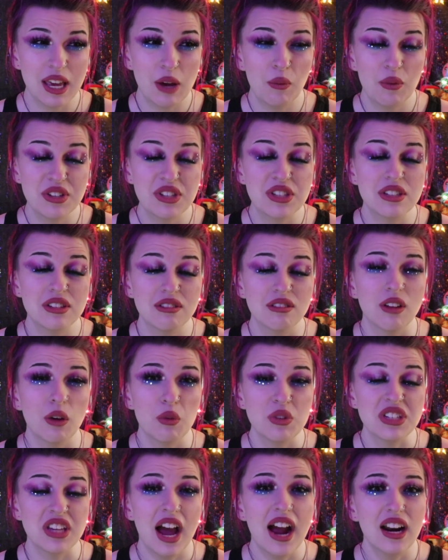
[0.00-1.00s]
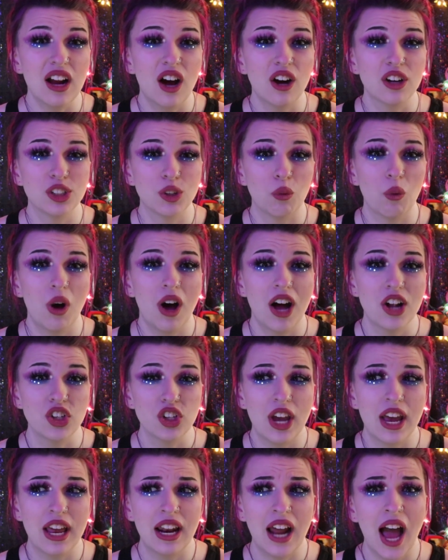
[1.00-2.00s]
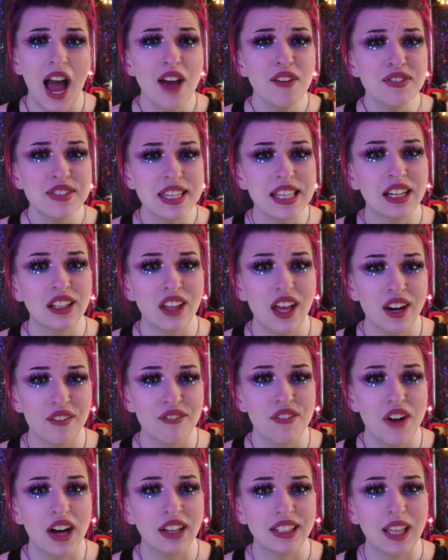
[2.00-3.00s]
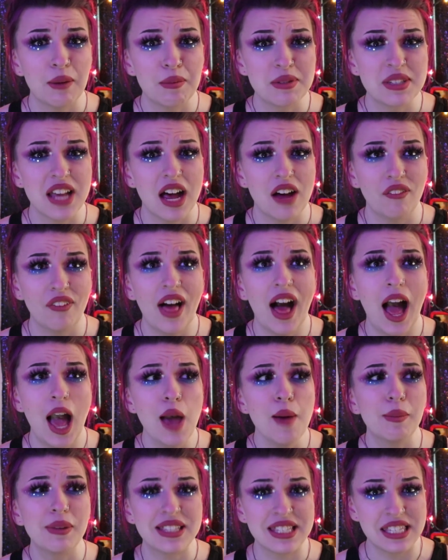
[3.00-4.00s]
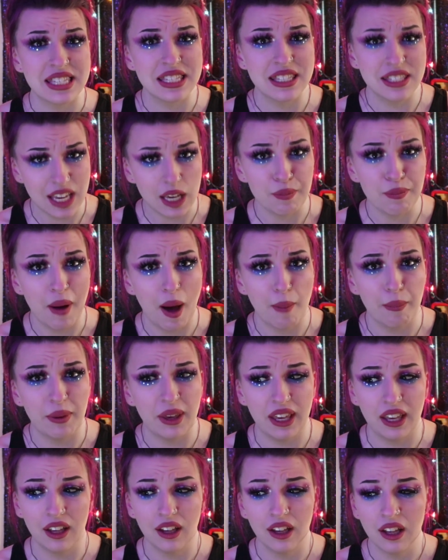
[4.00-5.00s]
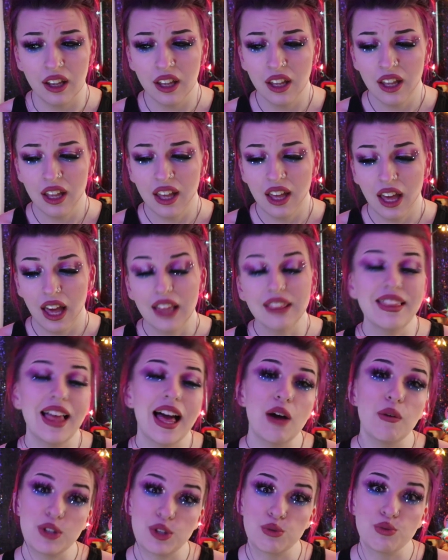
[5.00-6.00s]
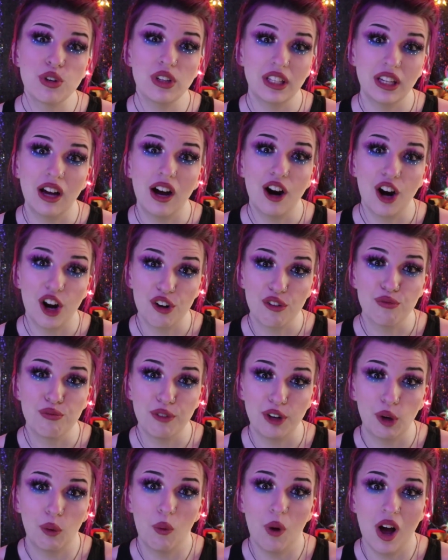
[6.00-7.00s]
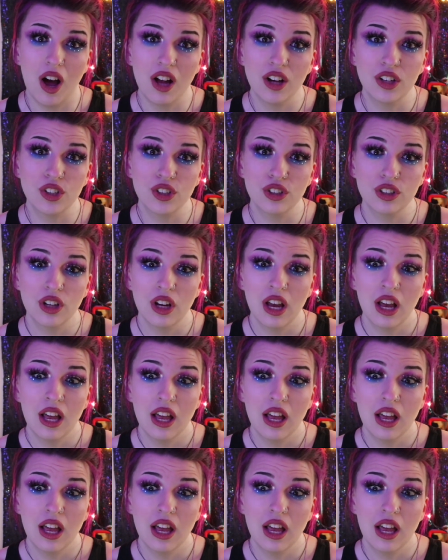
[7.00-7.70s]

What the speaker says: It was kind of hard to watch, and I've seen a lot of fucked up stuff. I am a sick puppy, and that was really hard for me to watch.